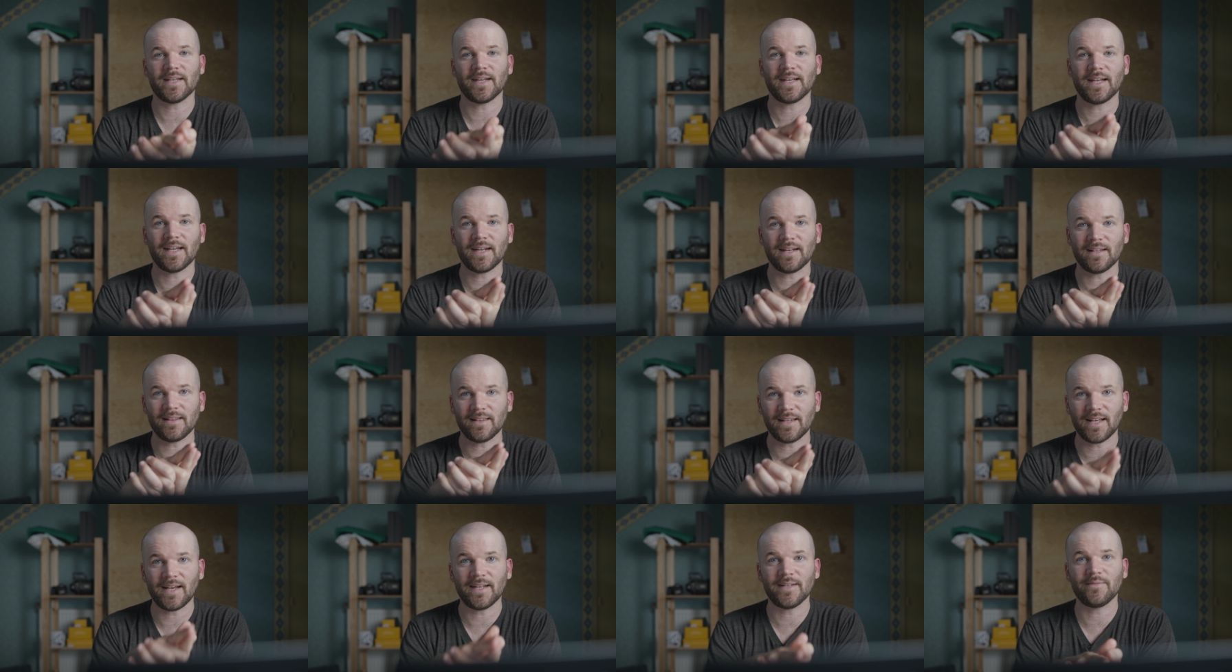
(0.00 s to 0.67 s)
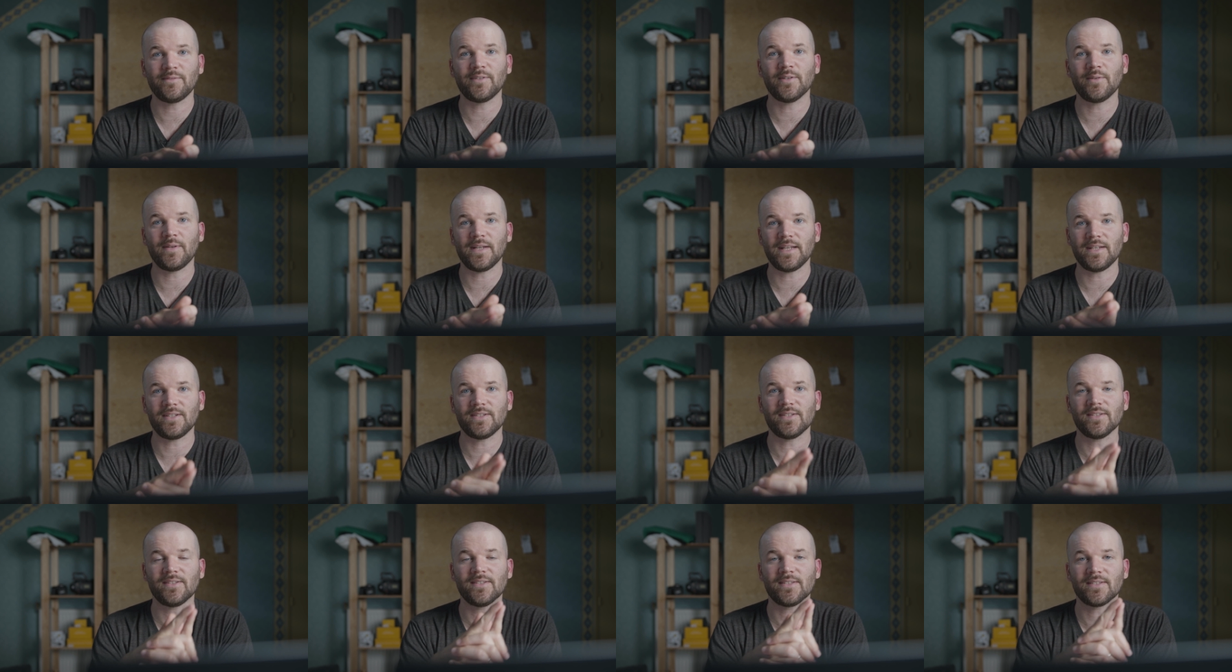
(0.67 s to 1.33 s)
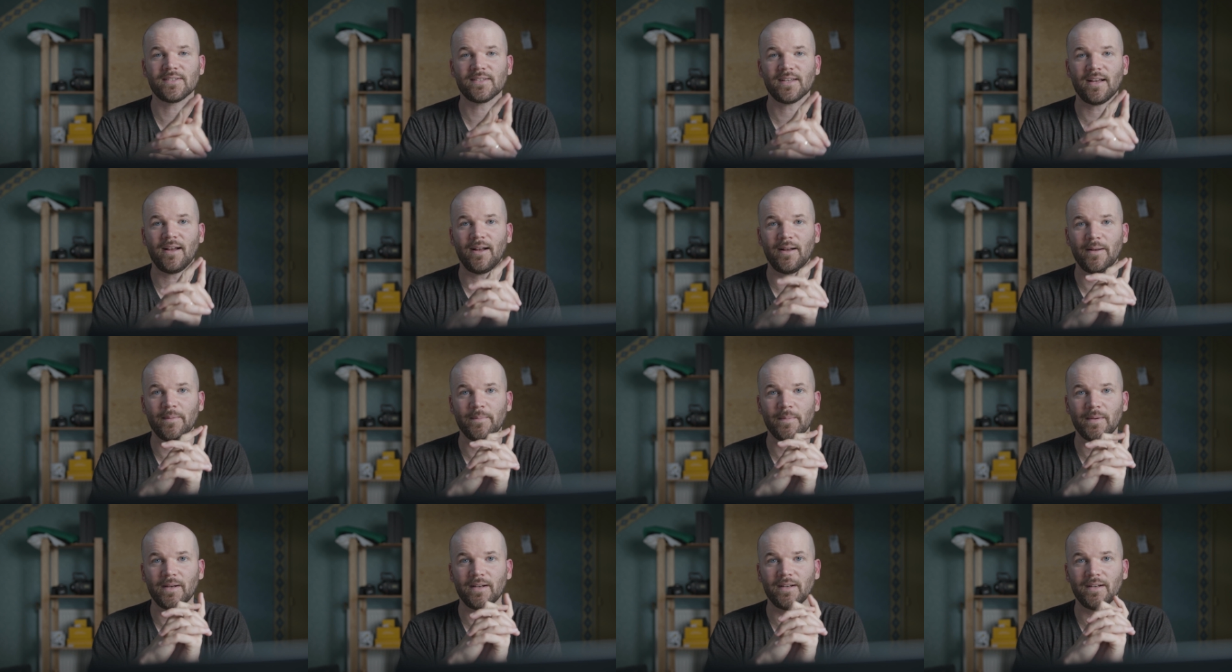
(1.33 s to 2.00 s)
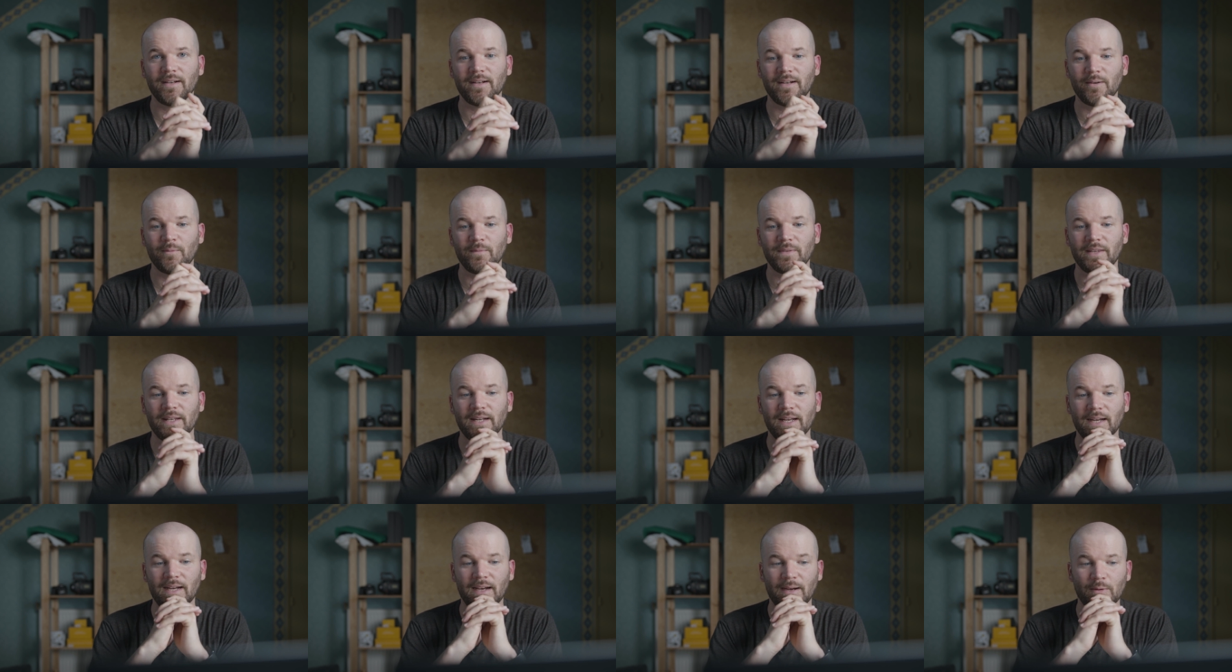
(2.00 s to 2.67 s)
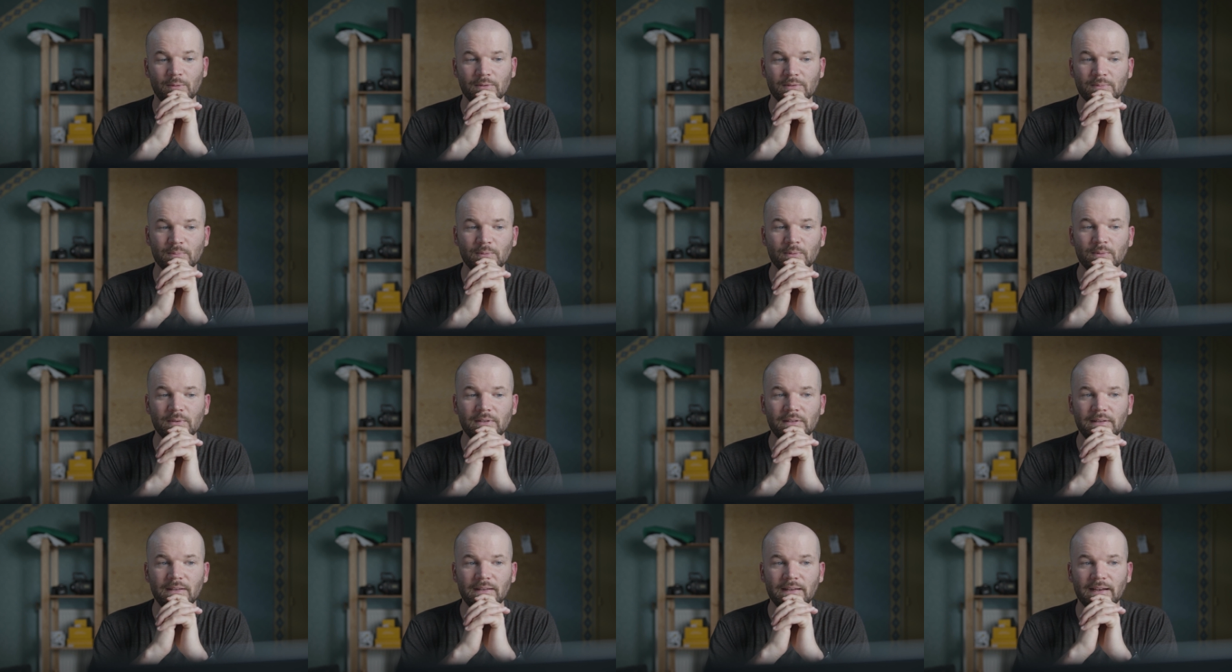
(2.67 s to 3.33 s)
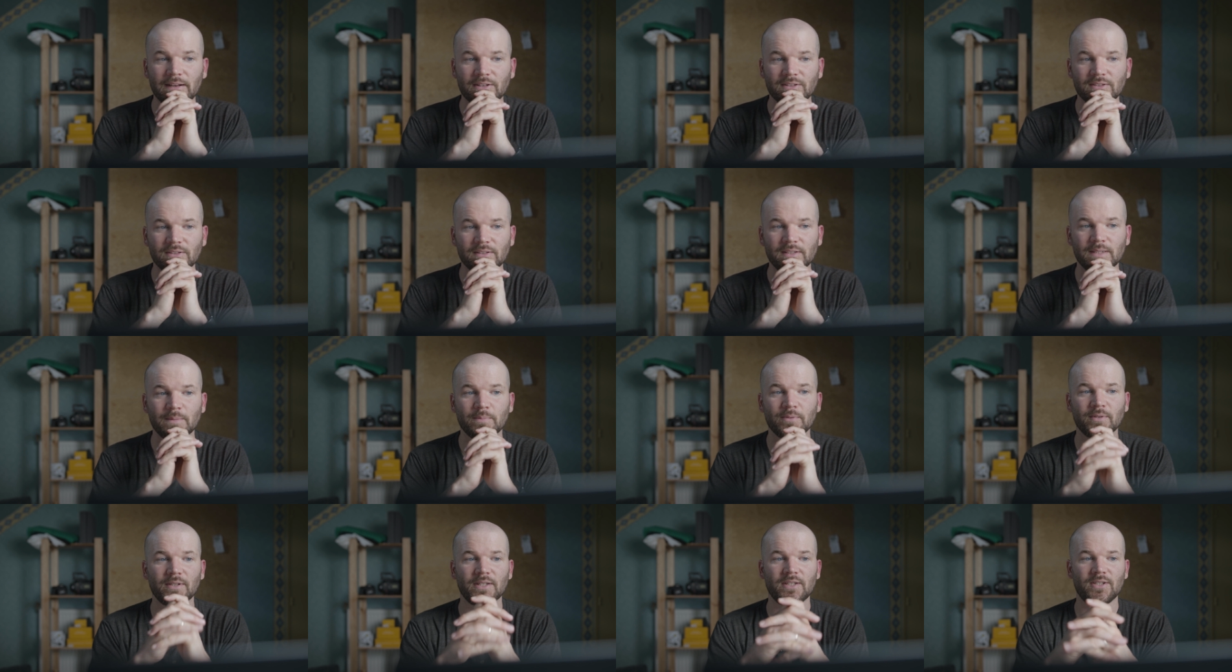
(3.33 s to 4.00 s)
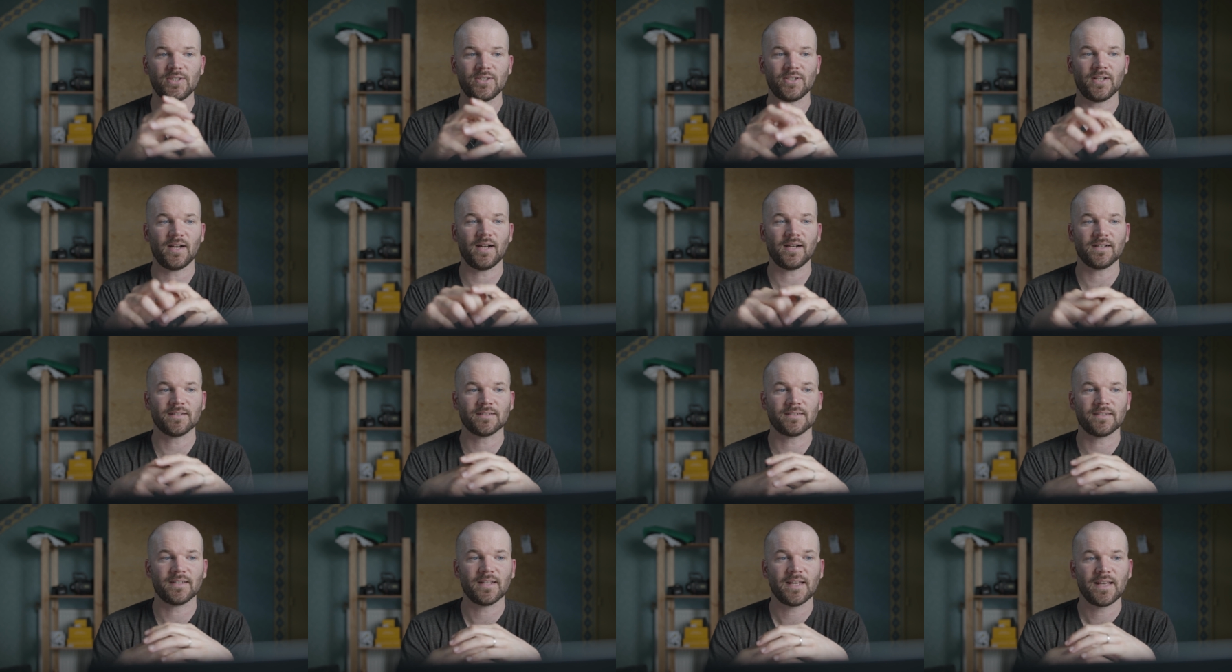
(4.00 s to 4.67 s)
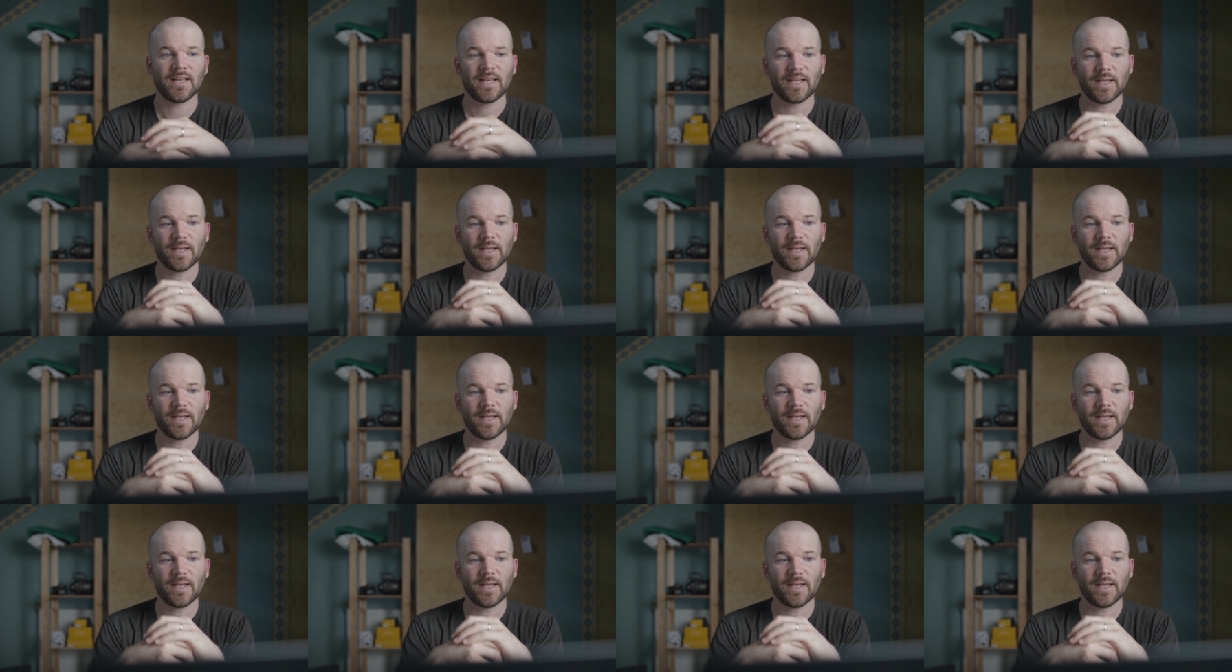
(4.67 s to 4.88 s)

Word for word: I got a lot of donations um, that I, I was really actually pretty shocked,